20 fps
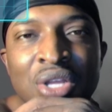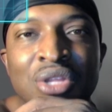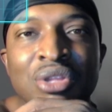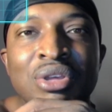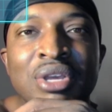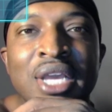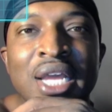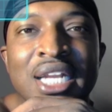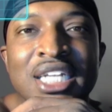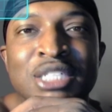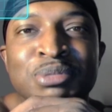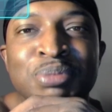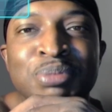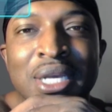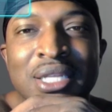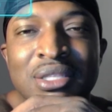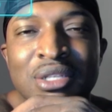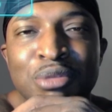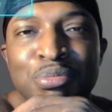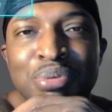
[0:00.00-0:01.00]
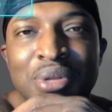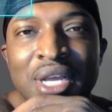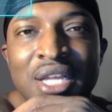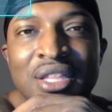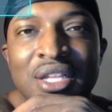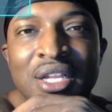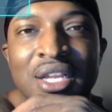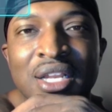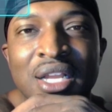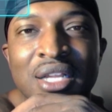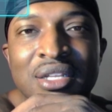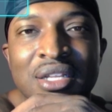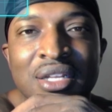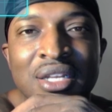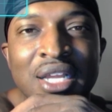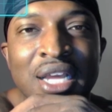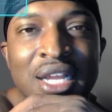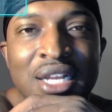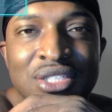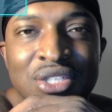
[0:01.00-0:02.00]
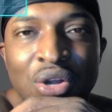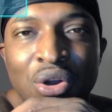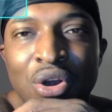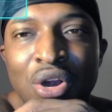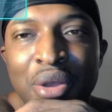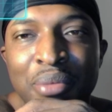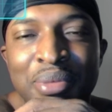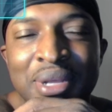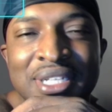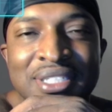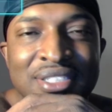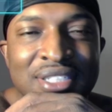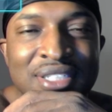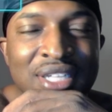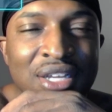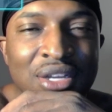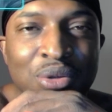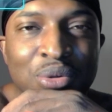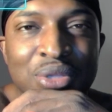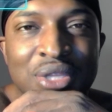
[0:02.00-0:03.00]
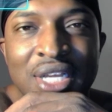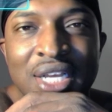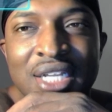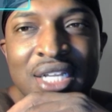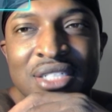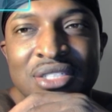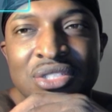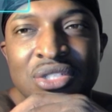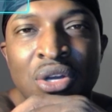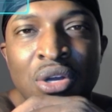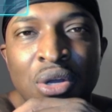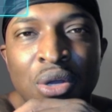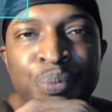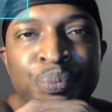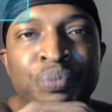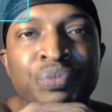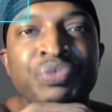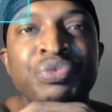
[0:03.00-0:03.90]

You can't expect them to play the latest R&B single with the hit song.